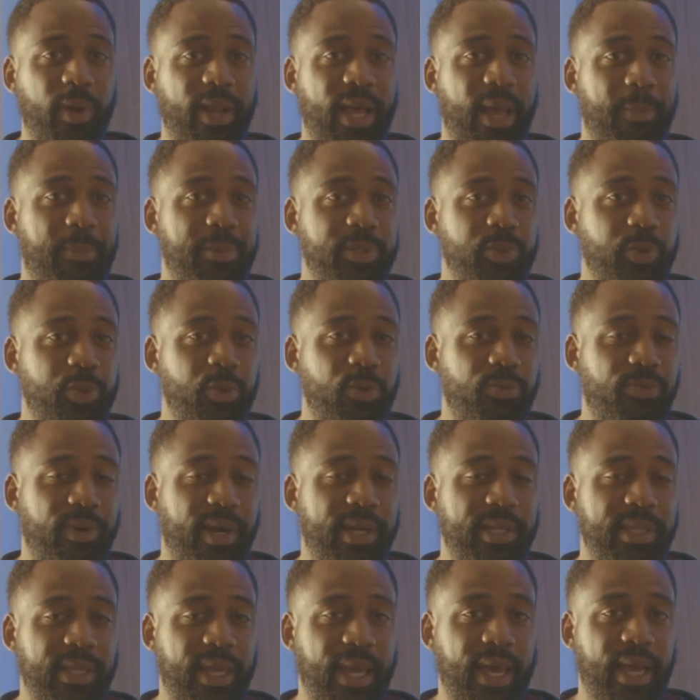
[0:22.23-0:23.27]
happens when you
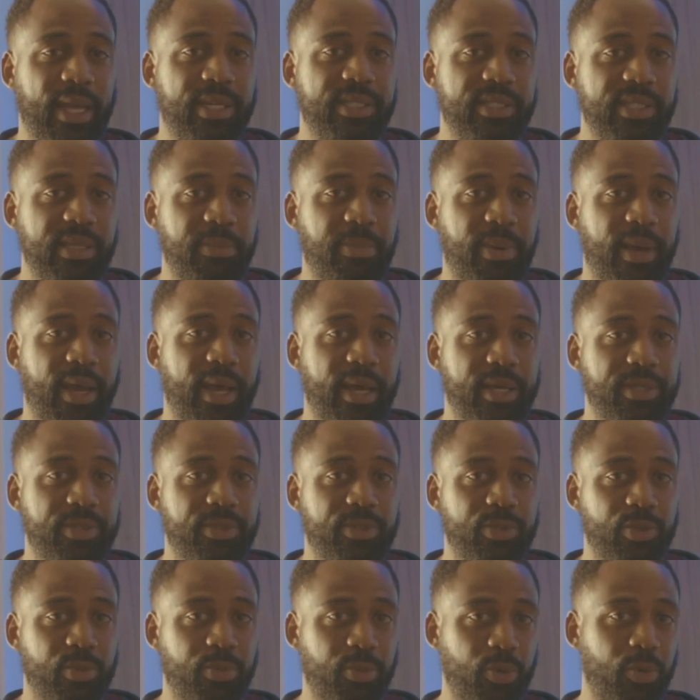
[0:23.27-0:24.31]
finally actually pass
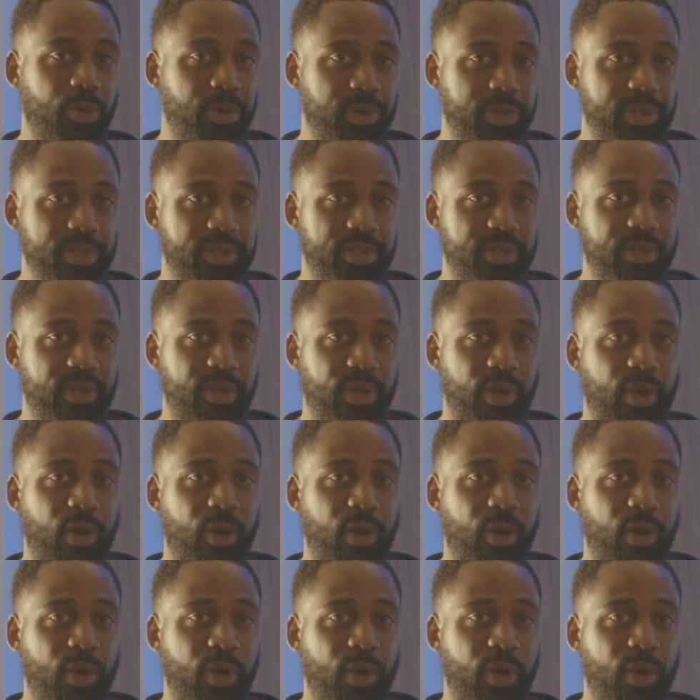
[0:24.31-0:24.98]
your boards?